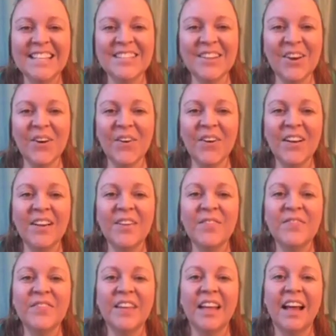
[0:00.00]
So
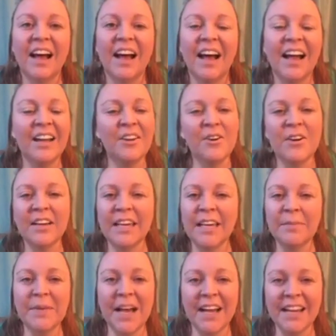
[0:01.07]
I know I
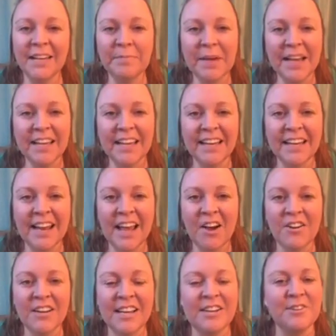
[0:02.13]
keep cutting back in and
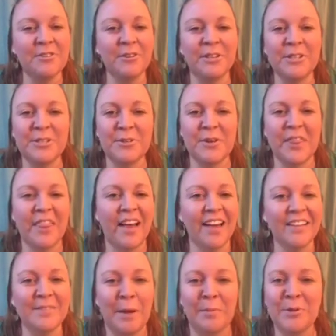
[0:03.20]
out, and I don't know what to do with
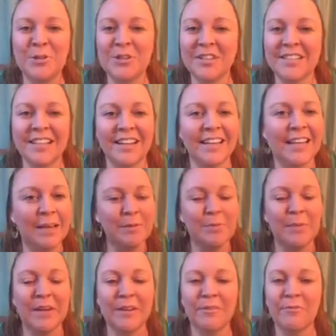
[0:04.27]
that. So I'm just going to
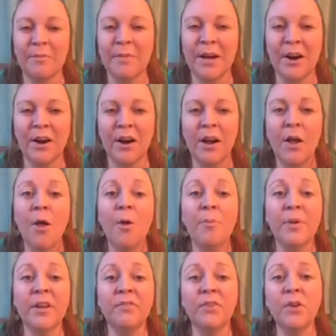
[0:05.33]
keep speaking from my heart.
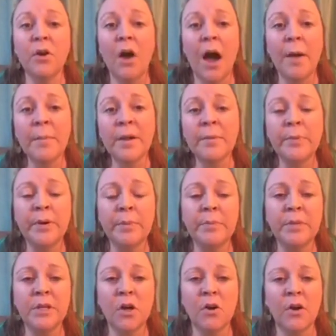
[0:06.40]
But I'm going to
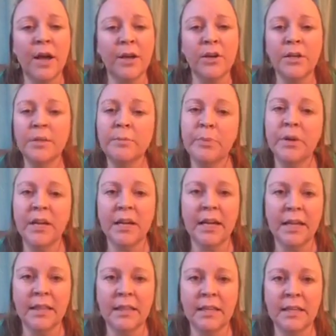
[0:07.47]
put below, I couldn't put
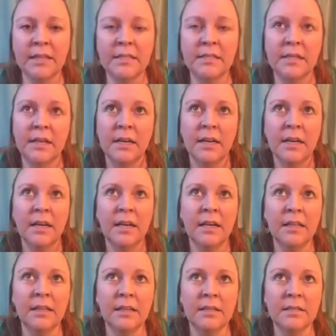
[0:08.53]
it in
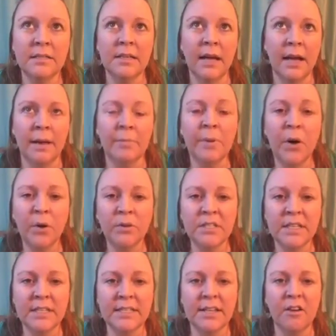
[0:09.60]
this
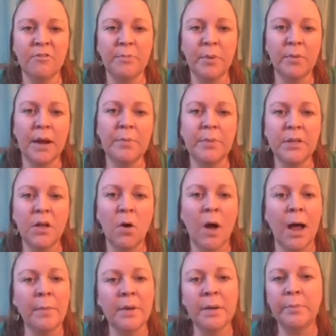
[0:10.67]
post itself, but right
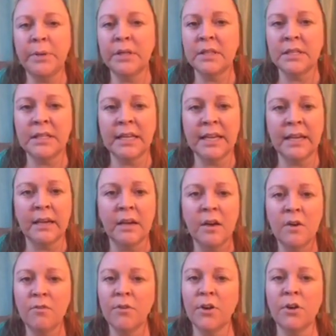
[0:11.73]
below, I'm going to put the link
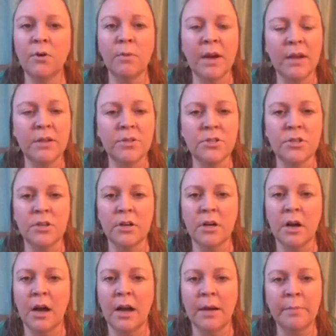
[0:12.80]
for you to
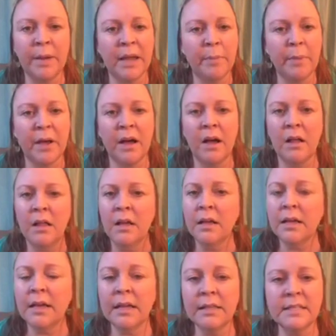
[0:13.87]
register on PayPal,
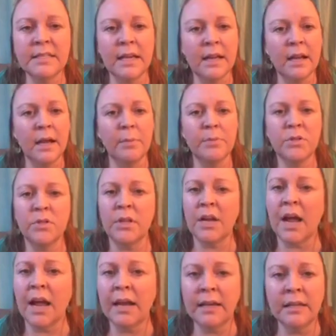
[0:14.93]
get set up so
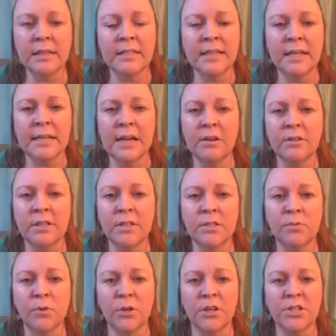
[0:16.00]
that I can send out
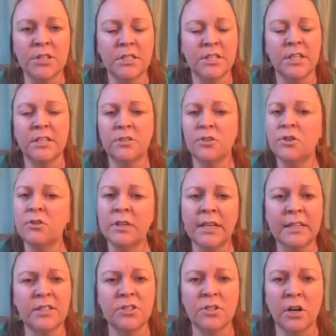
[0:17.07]
these worksheets so you can
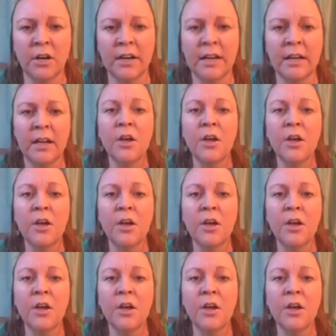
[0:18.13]
get started,